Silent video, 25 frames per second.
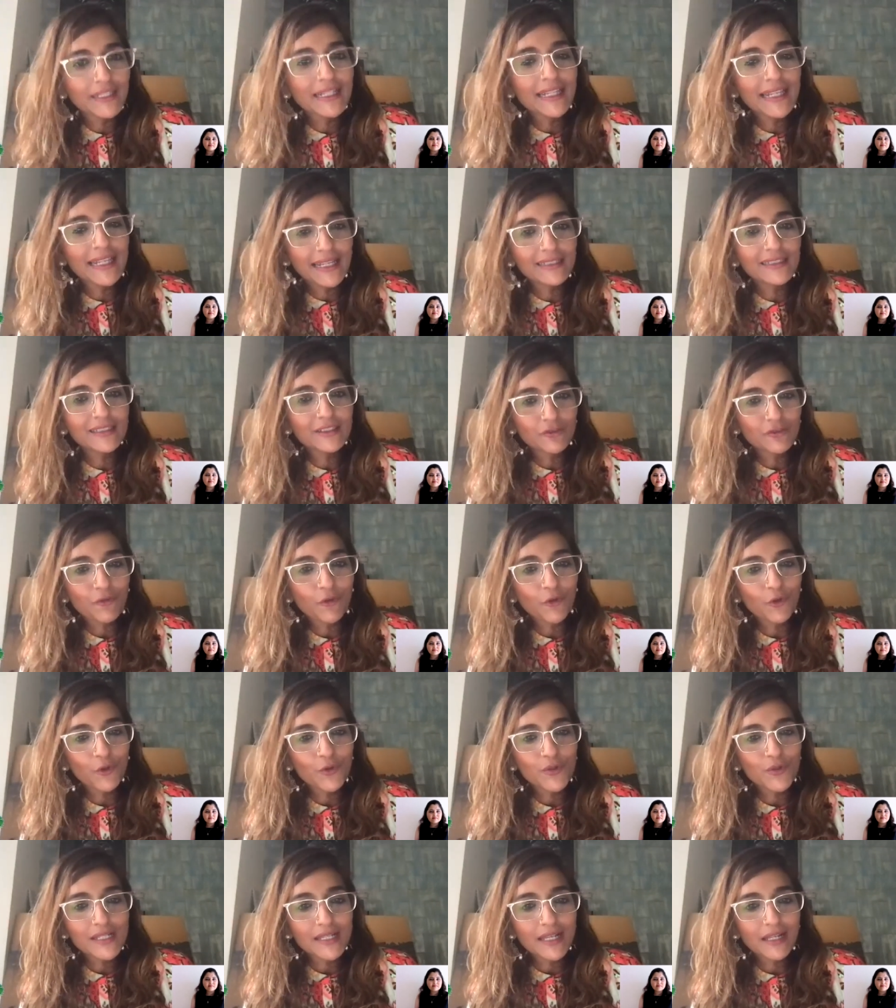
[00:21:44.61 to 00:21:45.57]
created for
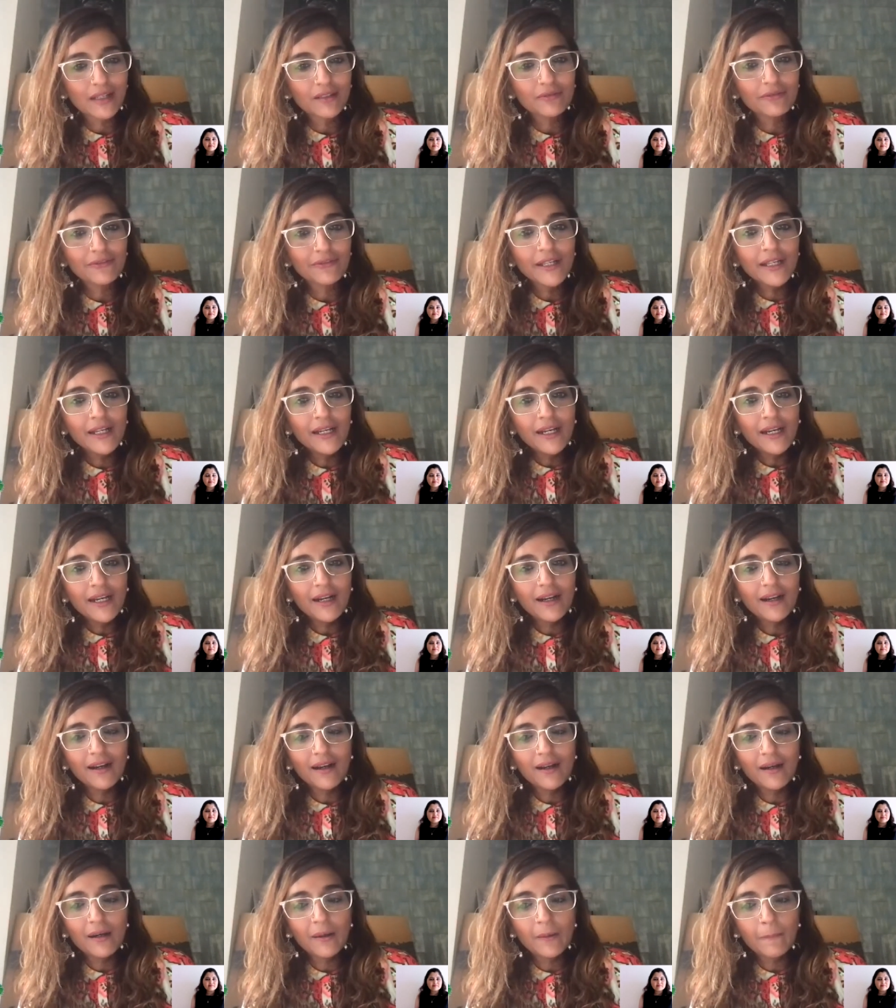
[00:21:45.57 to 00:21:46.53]
yourself
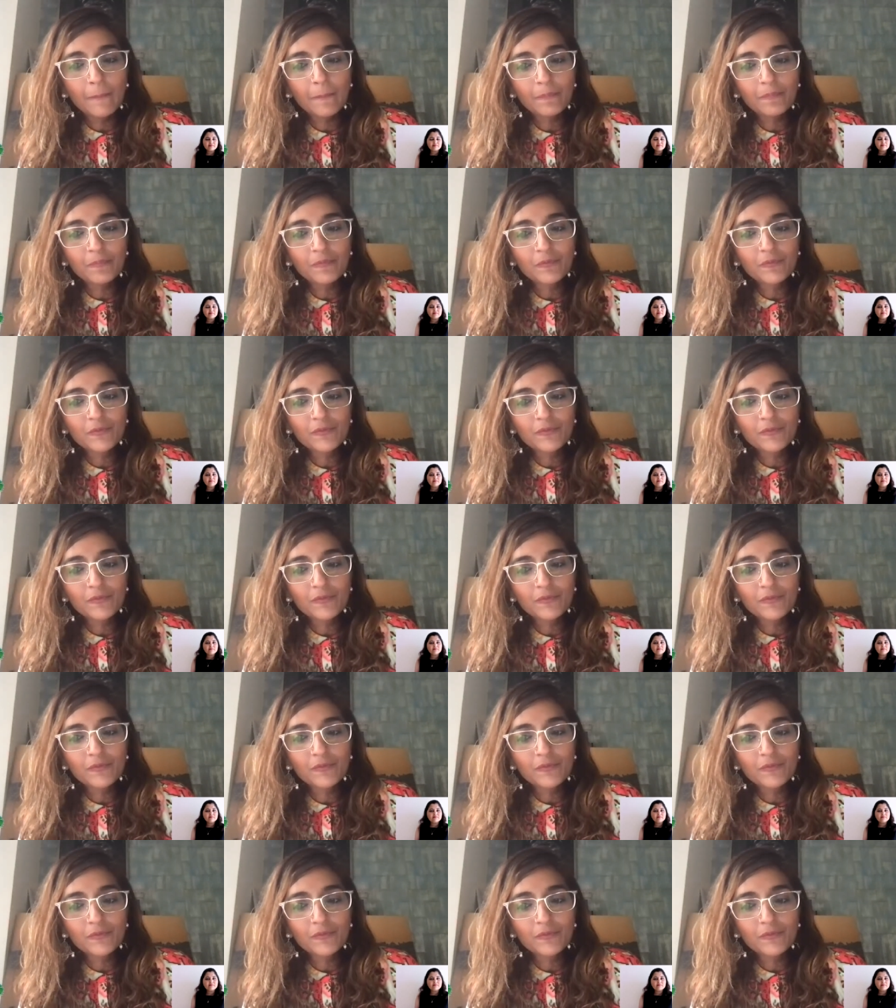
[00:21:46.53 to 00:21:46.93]
um,